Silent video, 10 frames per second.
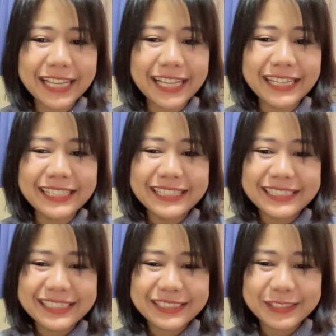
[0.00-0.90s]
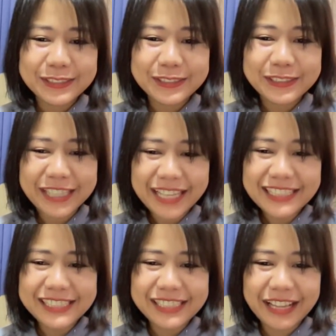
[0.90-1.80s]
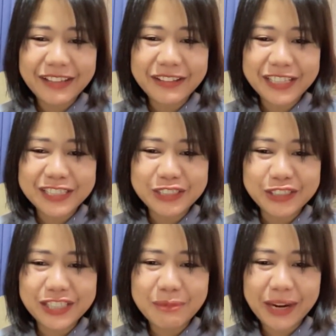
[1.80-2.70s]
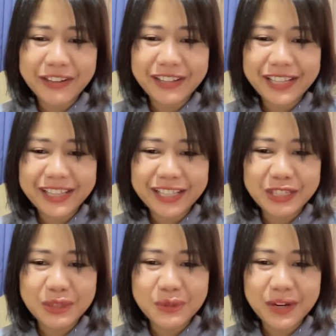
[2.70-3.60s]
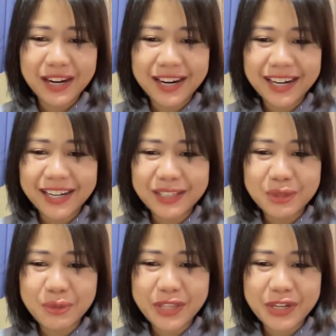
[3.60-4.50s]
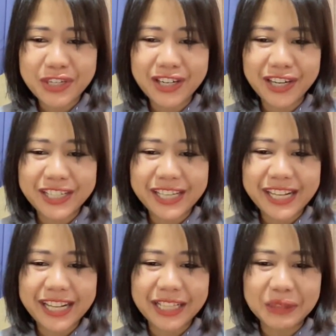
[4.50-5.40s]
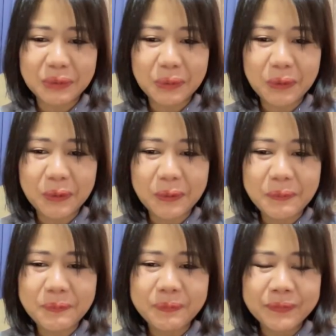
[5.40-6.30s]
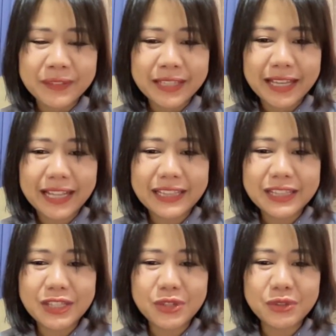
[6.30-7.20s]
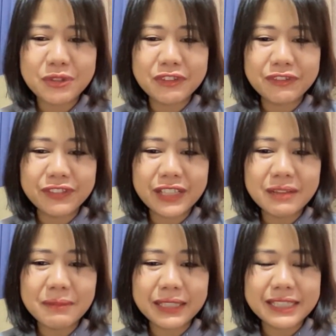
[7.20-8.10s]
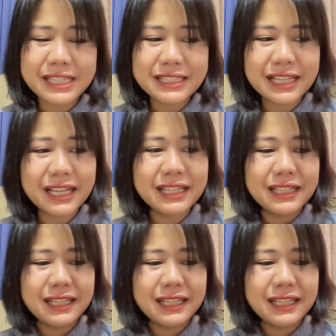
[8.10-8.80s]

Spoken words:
yan. So, yes, it's good, Marilyn, that you are doing your gardening at home. At yung Vilma Diza,